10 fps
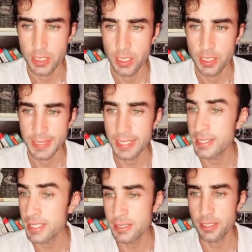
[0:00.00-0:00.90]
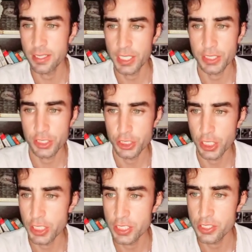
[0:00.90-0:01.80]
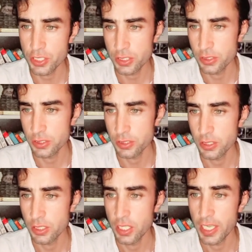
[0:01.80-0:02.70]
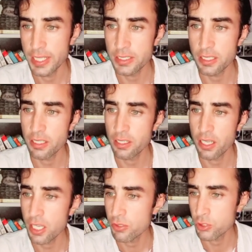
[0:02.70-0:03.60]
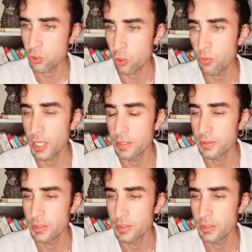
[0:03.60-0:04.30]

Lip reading: Nana doesn't let Jalil's sons enter her house Kulba